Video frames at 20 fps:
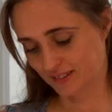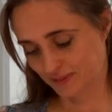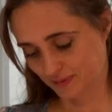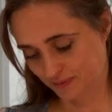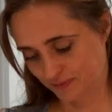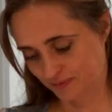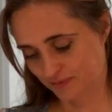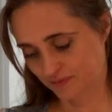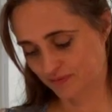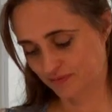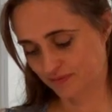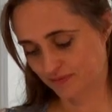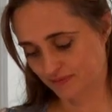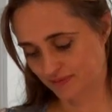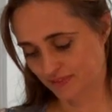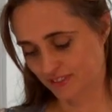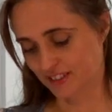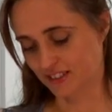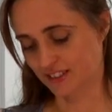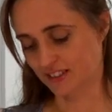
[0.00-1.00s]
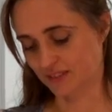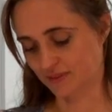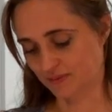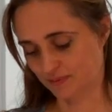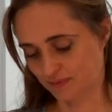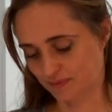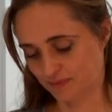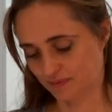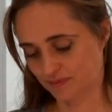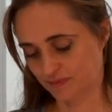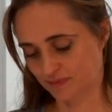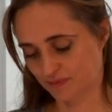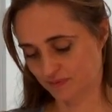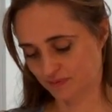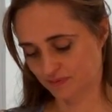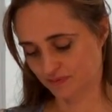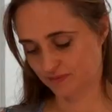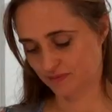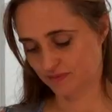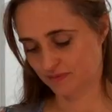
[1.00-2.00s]
with him totally. Yeah.
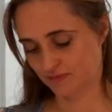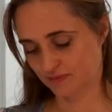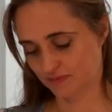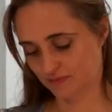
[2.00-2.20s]
Um,